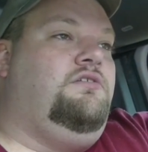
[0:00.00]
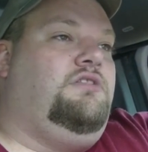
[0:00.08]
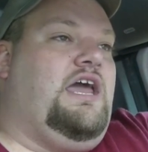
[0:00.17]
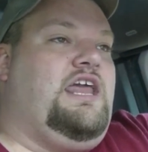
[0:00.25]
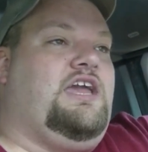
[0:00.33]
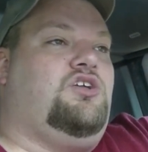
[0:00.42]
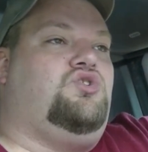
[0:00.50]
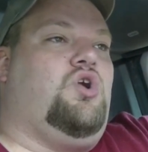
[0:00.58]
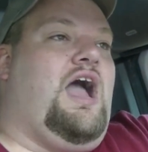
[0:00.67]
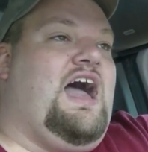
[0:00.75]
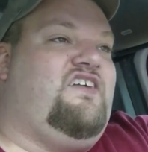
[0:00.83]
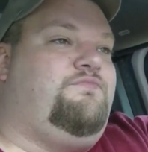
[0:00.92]
that he could
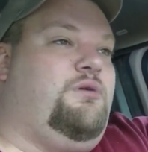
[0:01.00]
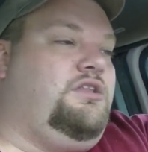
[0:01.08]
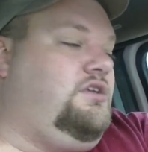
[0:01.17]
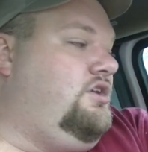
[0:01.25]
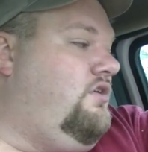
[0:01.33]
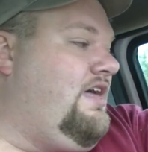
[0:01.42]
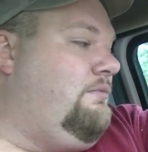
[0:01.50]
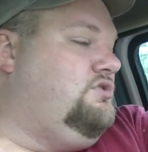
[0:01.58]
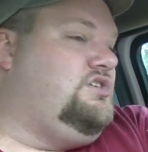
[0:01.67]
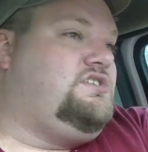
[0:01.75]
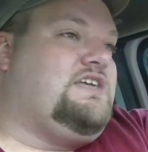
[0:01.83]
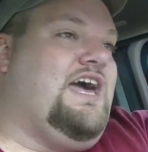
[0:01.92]
drive, but you know, that would
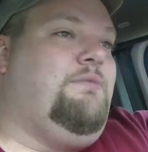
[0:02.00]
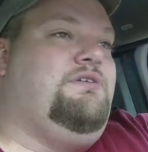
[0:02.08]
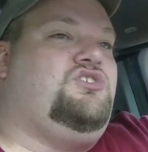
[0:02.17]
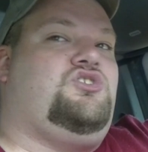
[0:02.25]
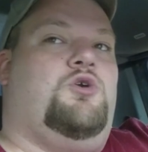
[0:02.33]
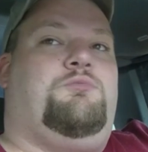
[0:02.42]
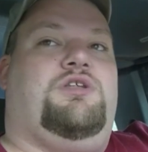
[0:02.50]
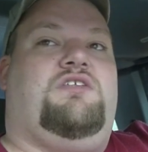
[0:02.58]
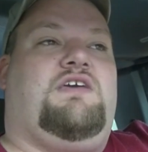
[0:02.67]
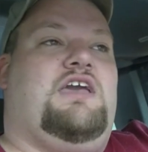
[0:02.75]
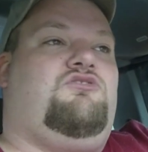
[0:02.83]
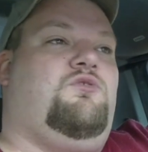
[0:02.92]
just kind of be stupid to
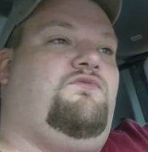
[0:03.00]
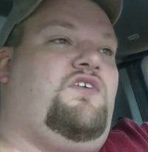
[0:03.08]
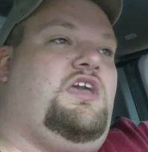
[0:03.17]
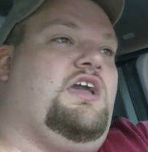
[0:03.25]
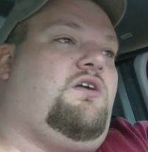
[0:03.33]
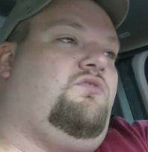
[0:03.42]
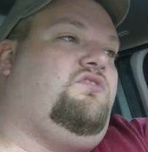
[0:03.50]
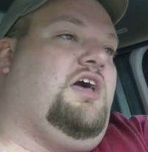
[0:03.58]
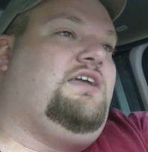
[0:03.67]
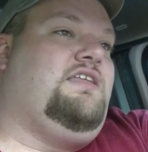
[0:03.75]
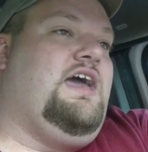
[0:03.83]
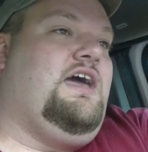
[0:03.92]
take two vehicles
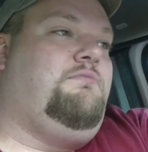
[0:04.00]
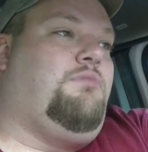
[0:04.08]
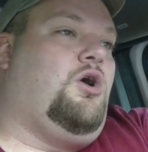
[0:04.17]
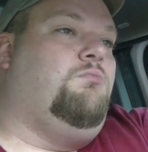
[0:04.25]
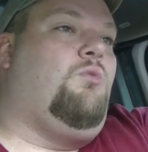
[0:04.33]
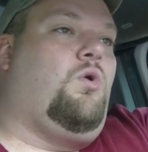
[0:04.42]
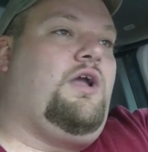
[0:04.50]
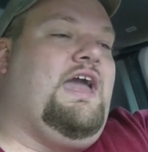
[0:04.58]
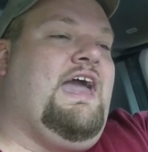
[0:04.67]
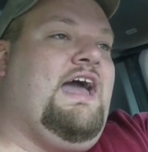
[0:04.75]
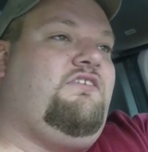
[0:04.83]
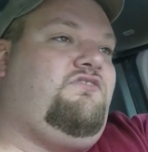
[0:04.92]
like that, burn more
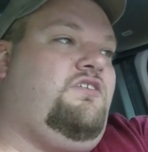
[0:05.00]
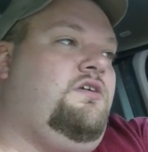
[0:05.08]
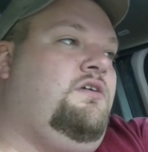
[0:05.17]
gas.